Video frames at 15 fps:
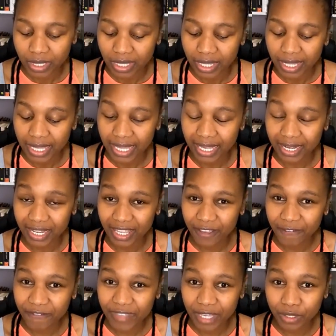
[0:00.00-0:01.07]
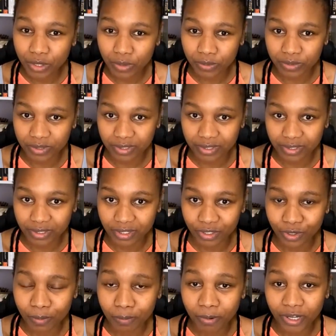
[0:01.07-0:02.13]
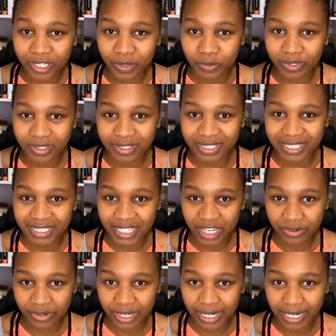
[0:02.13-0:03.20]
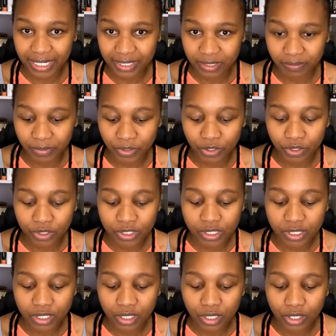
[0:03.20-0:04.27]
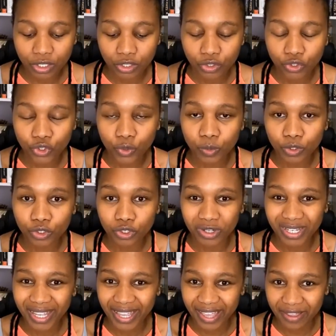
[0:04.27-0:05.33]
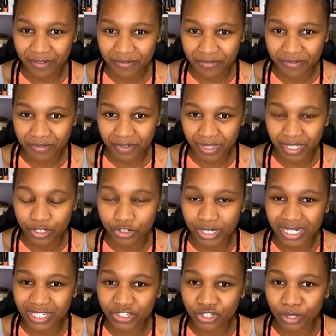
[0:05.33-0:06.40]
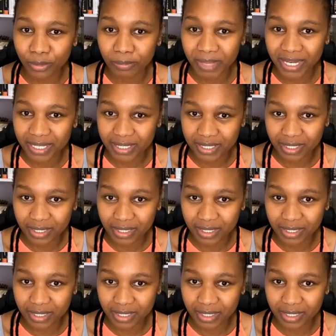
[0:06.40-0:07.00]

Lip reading: And if they don't, your body will deteriorate because you will not have the traditional medicine